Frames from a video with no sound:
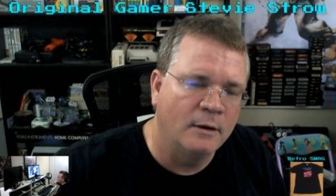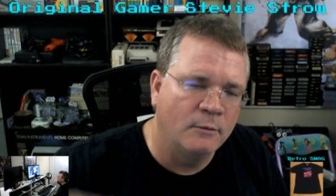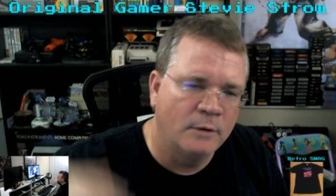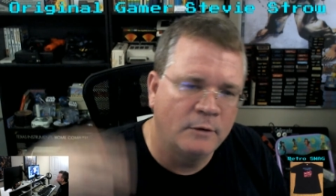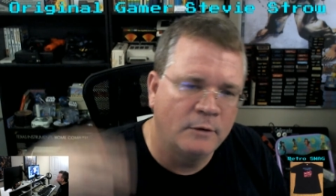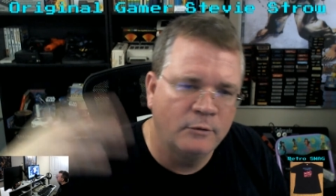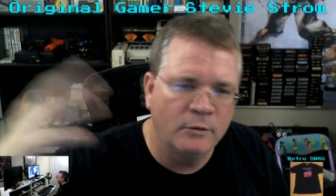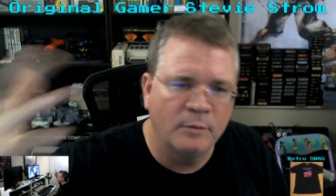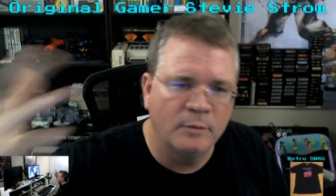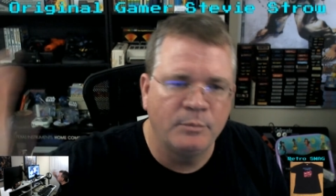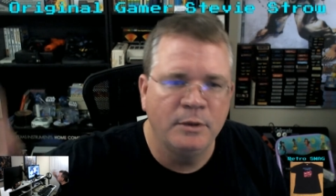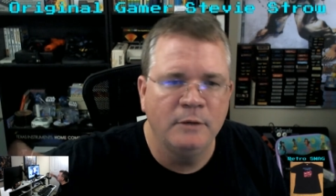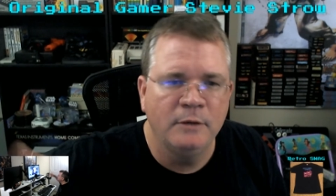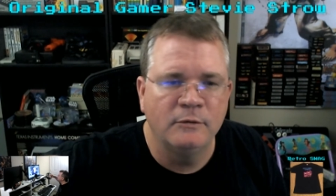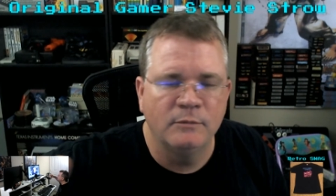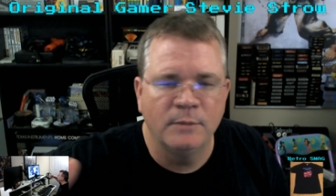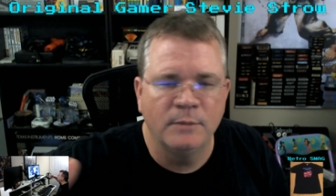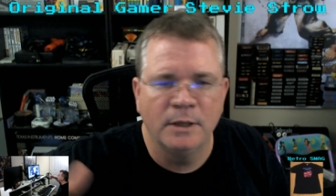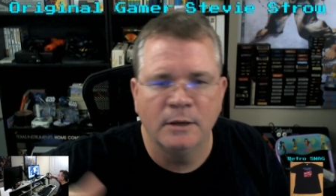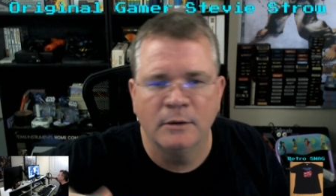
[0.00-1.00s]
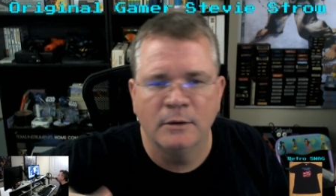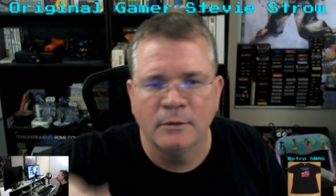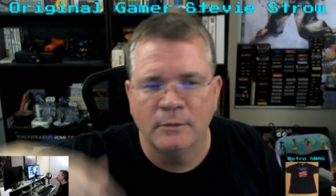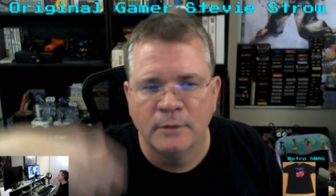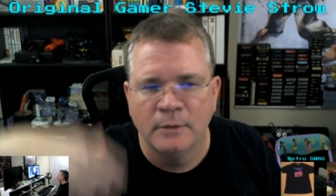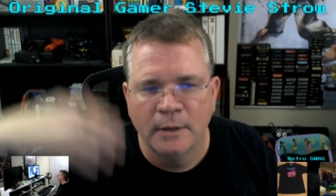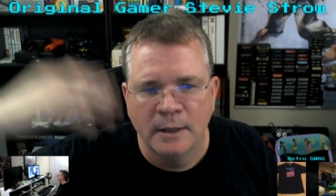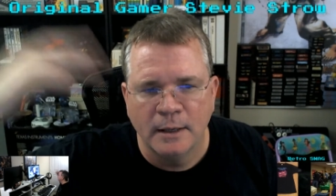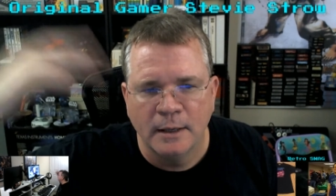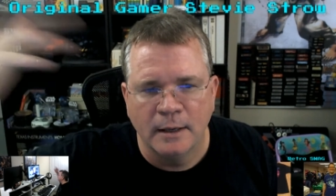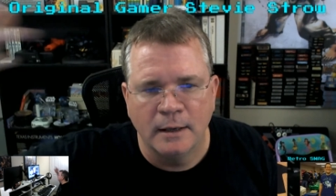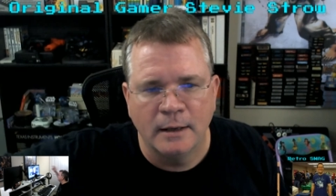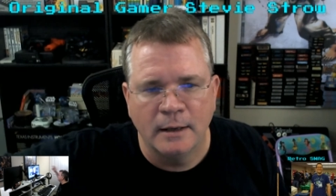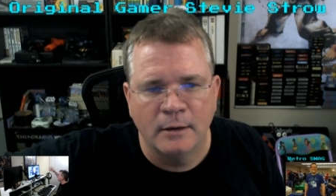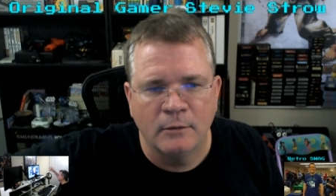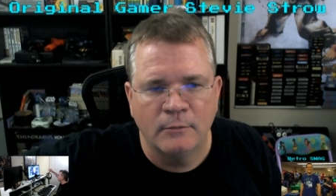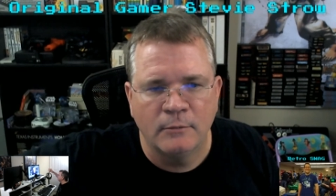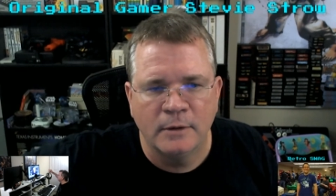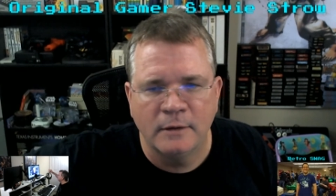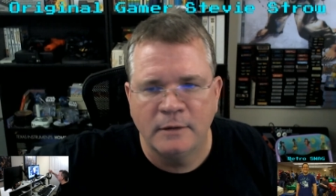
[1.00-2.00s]
want to do it piecemeal. And I
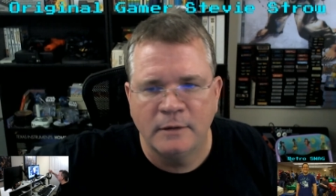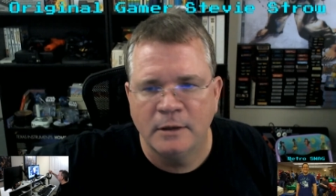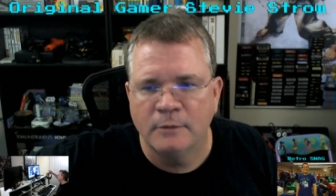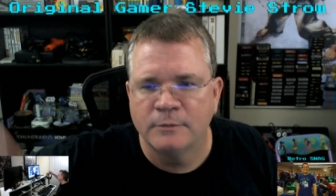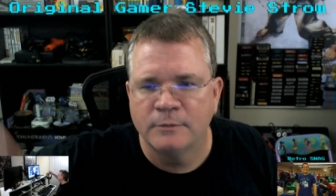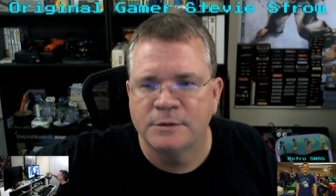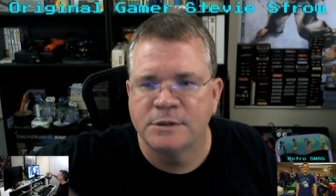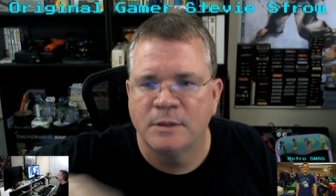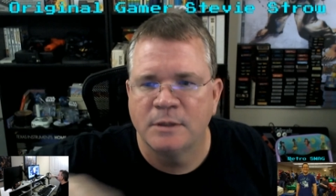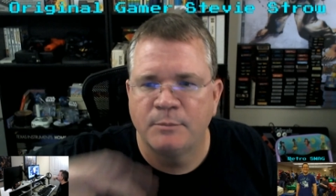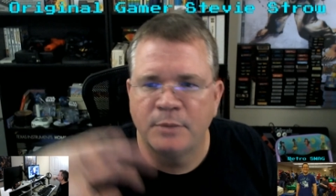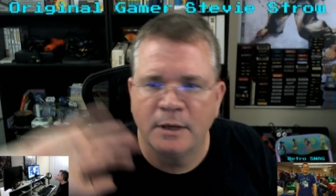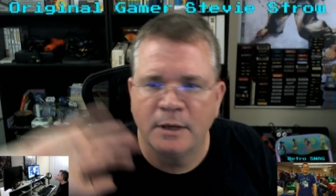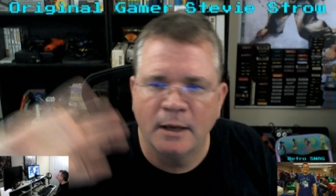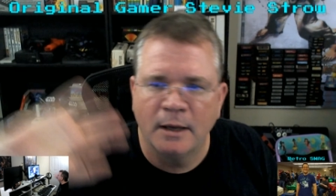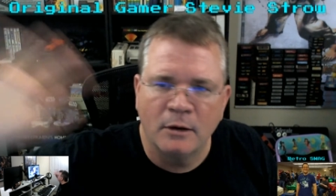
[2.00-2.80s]
don't want to deal with shipping.